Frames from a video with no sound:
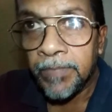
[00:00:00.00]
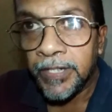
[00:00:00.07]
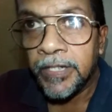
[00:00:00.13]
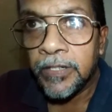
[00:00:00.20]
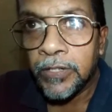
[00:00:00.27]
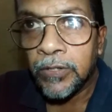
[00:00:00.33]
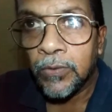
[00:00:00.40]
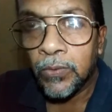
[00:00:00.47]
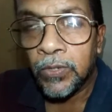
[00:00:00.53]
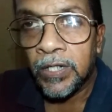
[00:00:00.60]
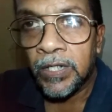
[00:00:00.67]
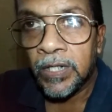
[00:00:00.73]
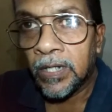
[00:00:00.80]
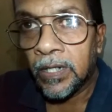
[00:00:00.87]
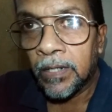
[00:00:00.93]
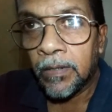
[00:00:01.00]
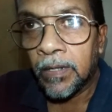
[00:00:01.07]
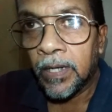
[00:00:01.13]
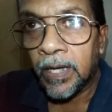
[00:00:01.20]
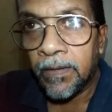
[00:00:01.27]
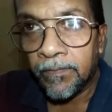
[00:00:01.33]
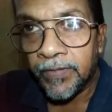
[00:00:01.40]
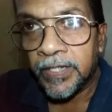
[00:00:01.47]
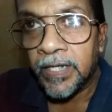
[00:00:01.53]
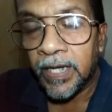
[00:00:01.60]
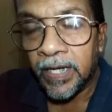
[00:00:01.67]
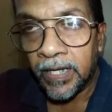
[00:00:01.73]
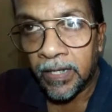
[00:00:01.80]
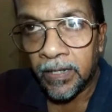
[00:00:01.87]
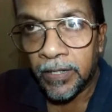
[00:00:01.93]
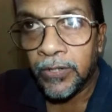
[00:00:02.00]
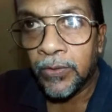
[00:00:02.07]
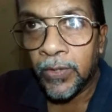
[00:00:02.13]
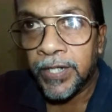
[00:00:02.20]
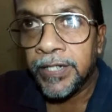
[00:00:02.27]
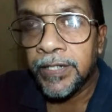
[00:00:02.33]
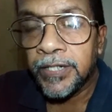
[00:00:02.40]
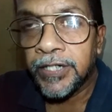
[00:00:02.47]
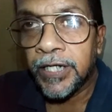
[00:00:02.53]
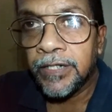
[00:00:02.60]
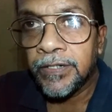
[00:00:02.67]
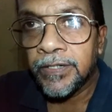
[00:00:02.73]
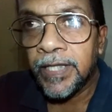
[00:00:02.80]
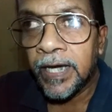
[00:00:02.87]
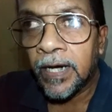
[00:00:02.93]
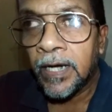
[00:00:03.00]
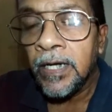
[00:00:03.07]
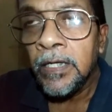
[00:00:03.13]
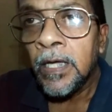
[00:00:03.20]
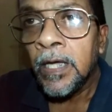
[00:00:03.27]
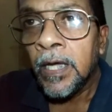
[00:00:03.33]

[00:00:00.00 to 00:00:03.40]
Bridget's School with interchange there,